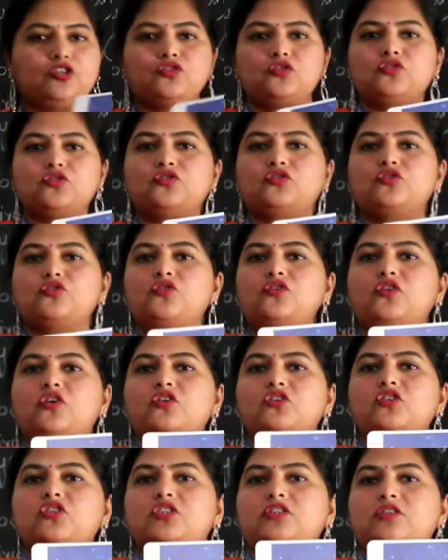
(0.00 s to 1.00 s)
used to
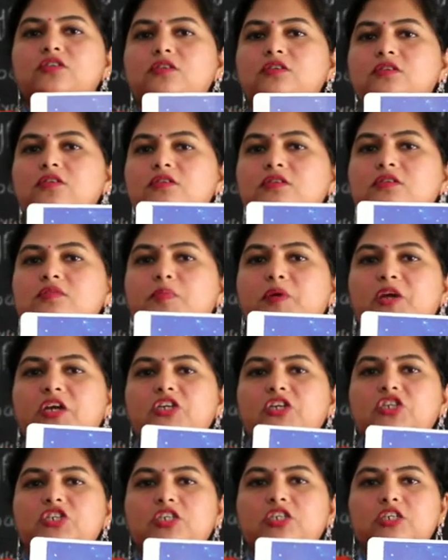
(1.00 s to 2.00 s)
launch the
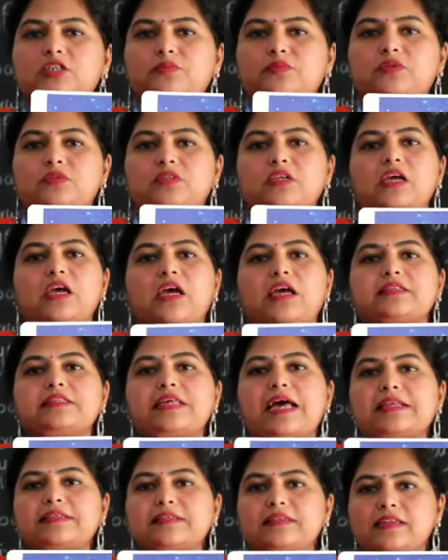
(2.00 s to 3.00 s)
spaceships,
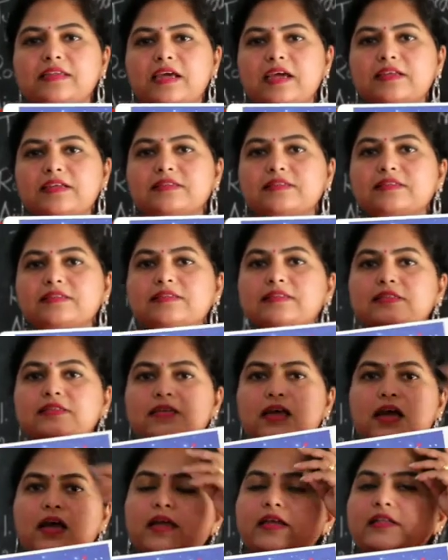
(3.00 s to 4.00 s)
satellites in the
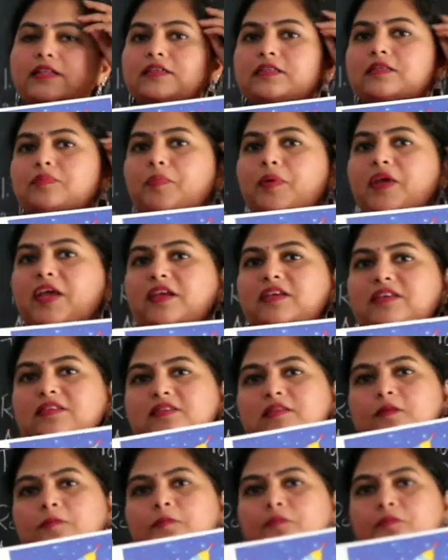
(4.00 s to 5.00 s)
sky, in the
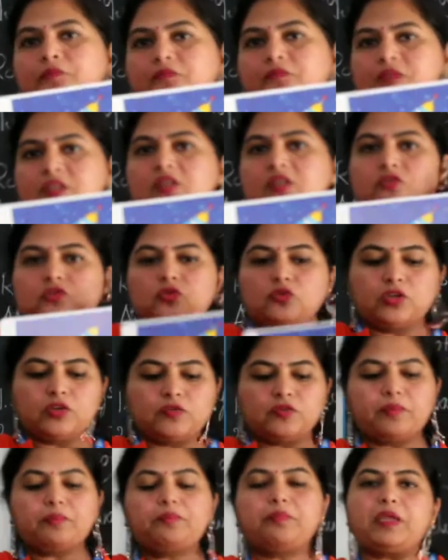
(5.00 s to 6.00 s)
space. So
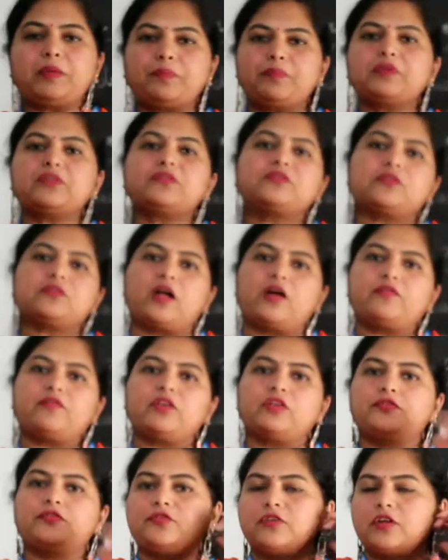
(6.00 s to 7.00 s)
even people
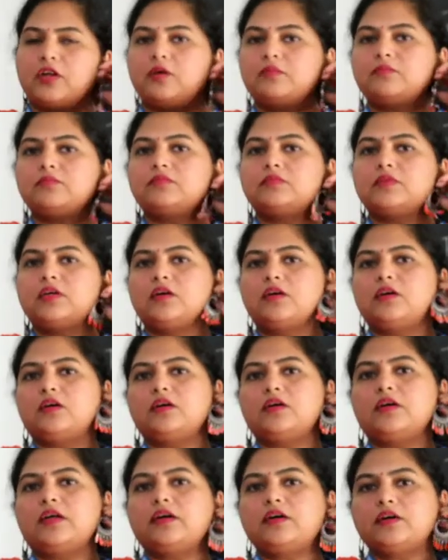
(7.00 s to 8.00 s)
travel from
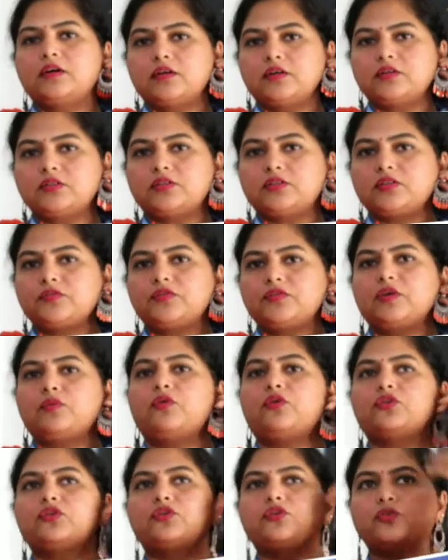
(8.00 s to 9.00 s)
Earth if they
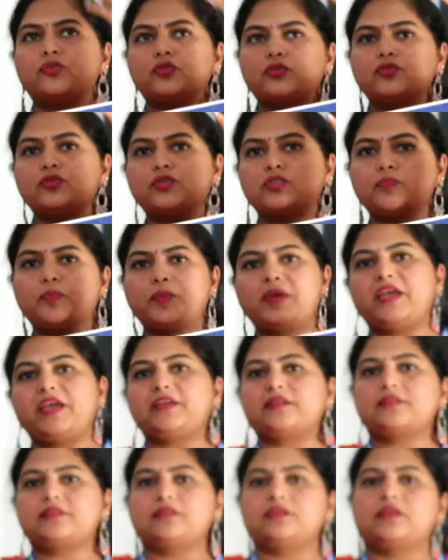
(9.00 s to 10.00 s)
want to go to the
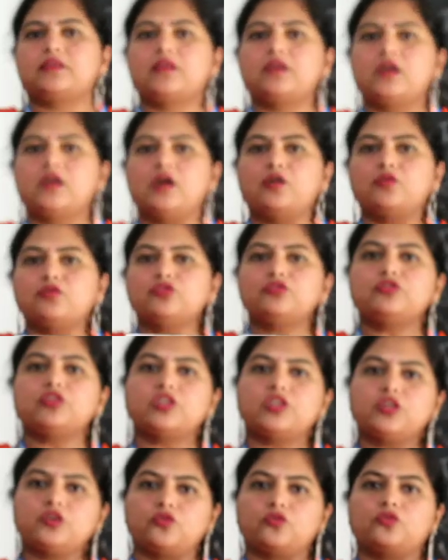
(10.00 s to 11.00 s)
space. How do they
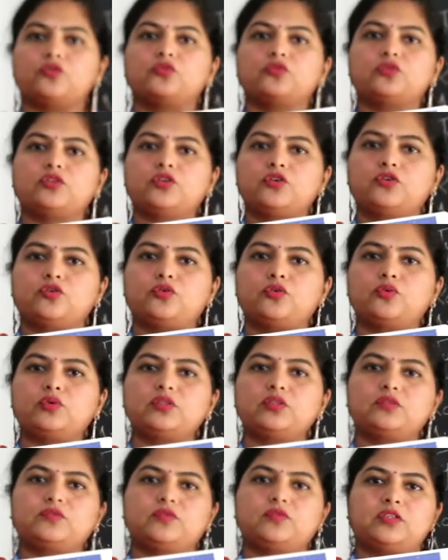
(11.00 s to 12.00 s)
go? They go
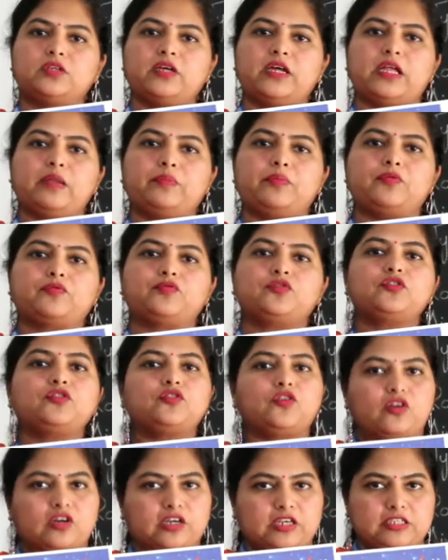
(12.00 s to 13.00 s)
with the help of the
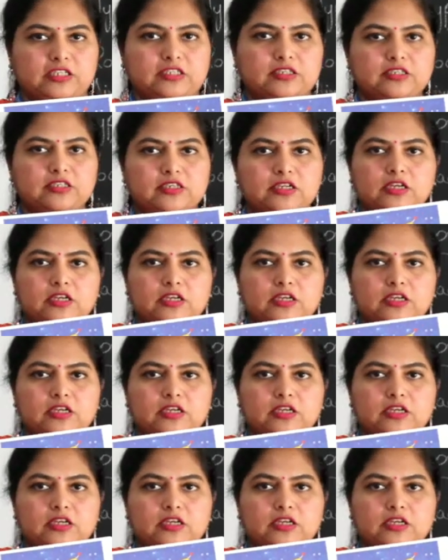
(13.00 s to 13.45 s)
rockets.